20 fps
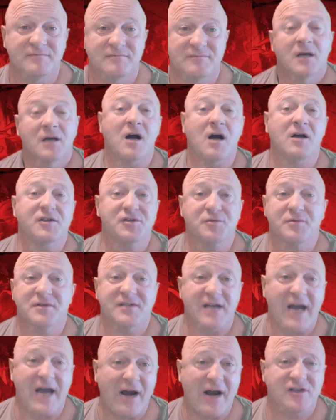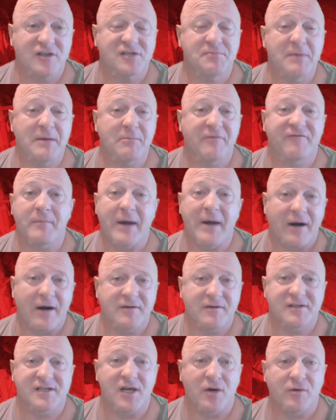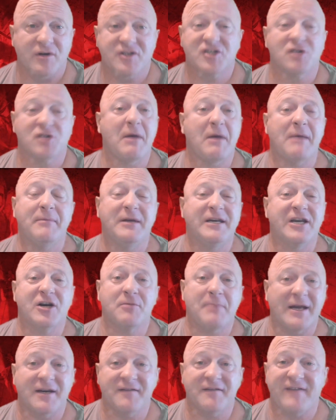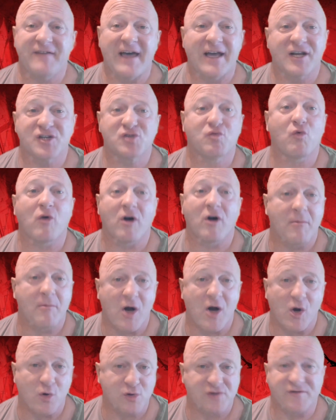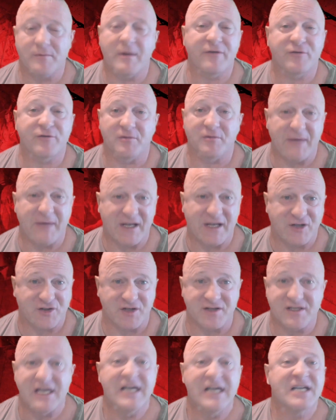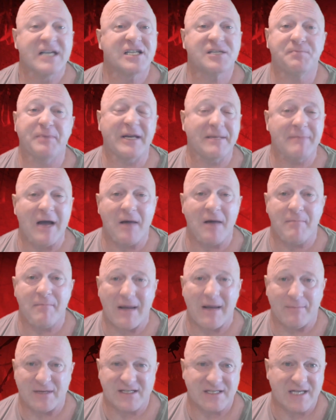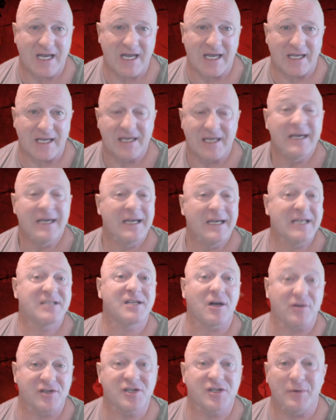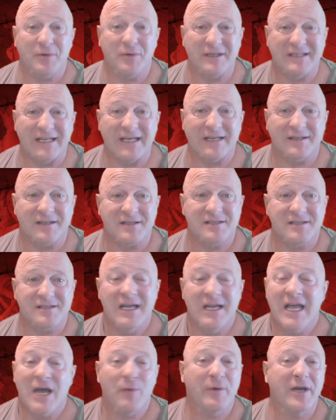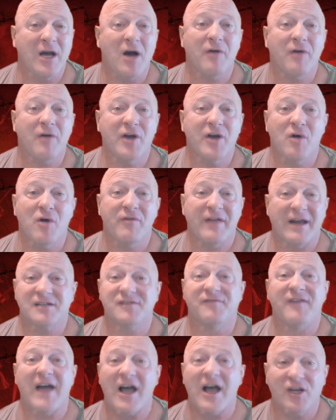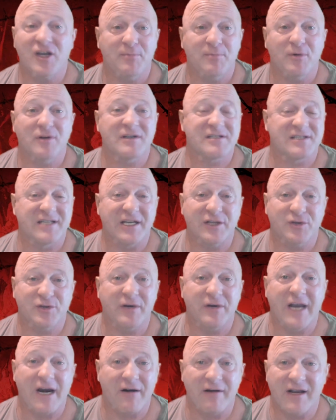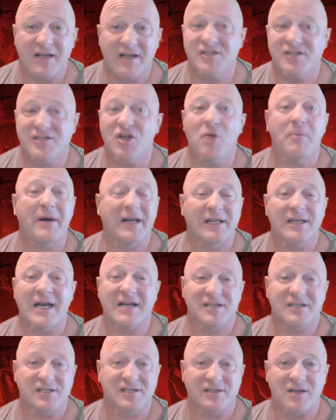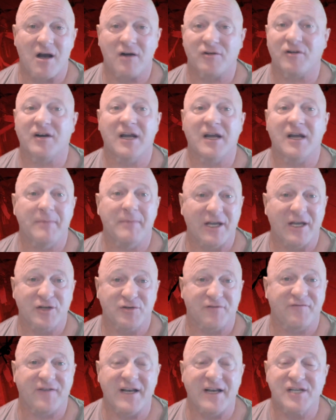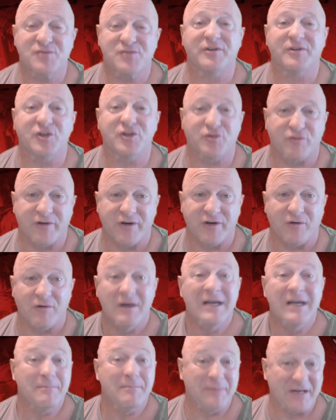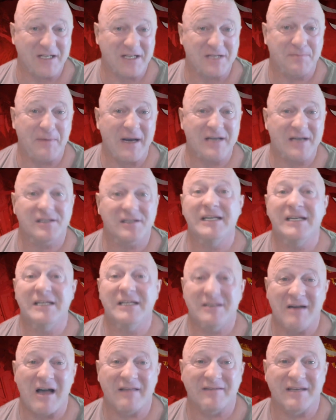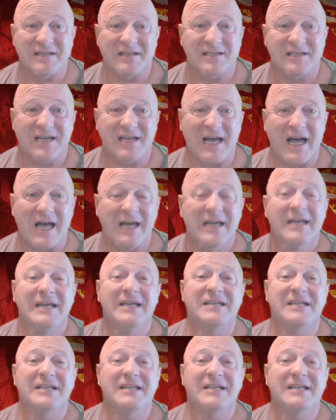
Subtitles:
Gosar is a House member from Arizona, so maybe nearby Nevada's wormholes from other dimensions spit him out by mistake. He's also a dentist, and we all know that as valuable as dental care is, nobody likes a doctor coming at your face with a drill, but especially not this guy.